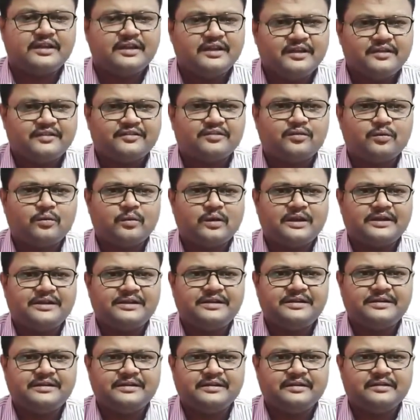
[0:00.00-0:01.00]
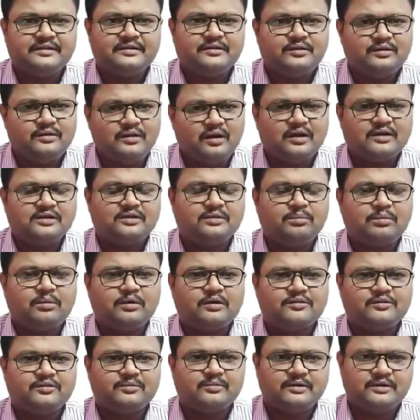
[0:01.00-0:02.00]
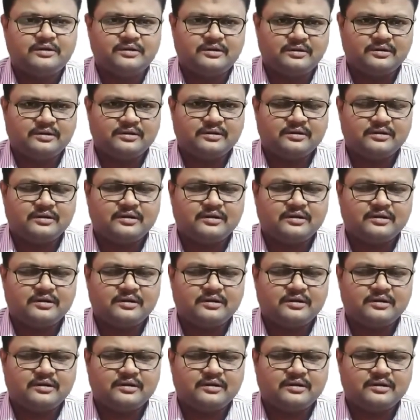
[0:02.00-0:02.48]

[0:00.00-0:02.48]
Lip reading: it's quite not possible